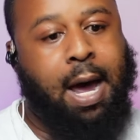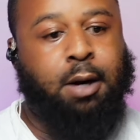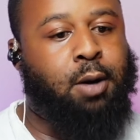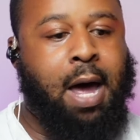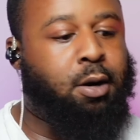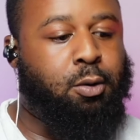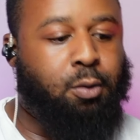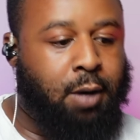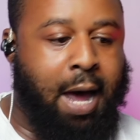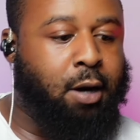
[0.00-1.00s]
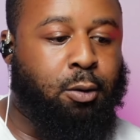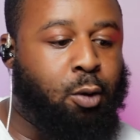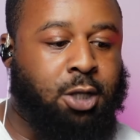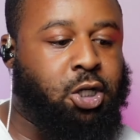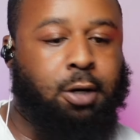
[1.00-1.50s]
I don't want
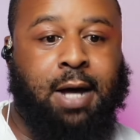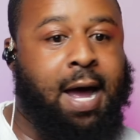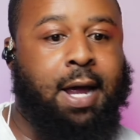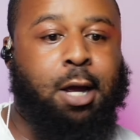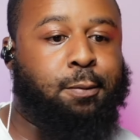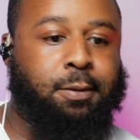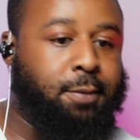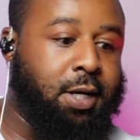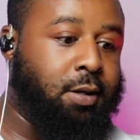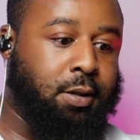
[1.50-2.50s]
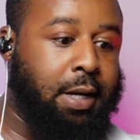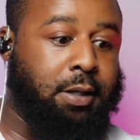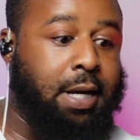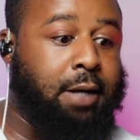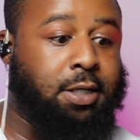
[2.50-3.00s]
your God helping me. No,
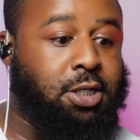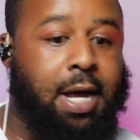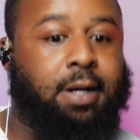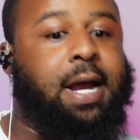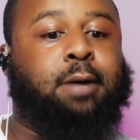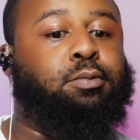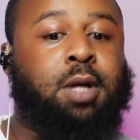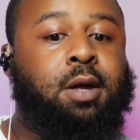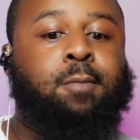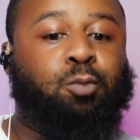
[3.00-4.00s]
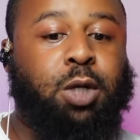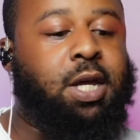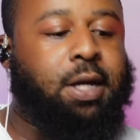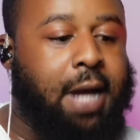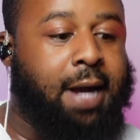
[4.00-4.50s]
y'all, because y'all not
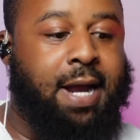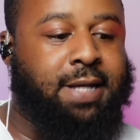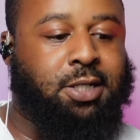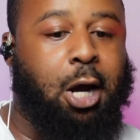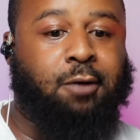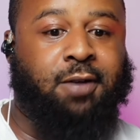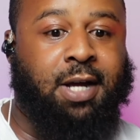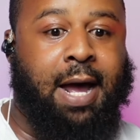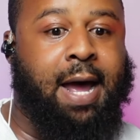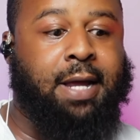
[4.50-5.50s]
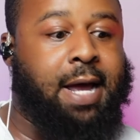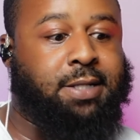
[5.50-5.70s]
serving God.